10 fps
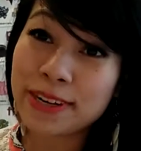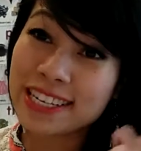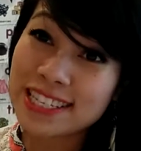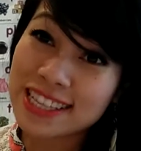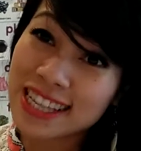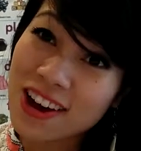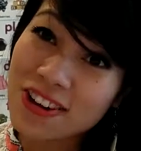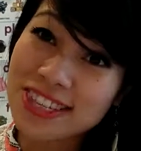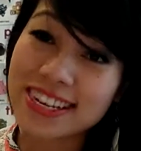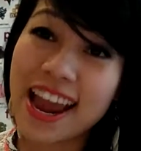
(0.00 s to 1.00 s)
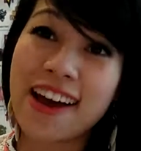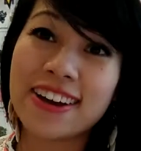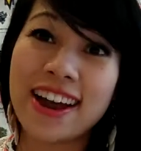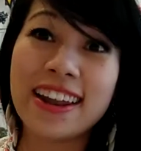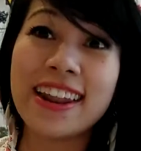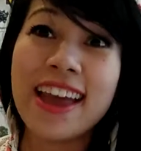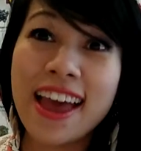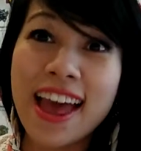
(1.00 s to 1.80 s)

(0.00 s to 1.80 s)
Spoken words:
but it slows down on